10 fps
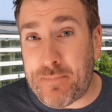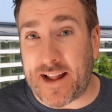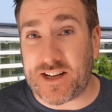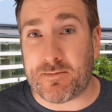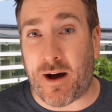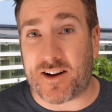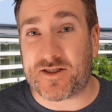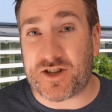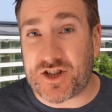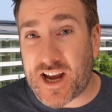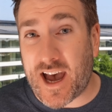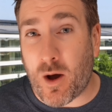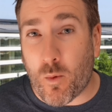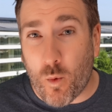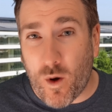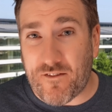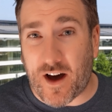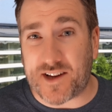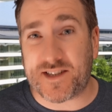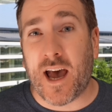benchmarks to share with us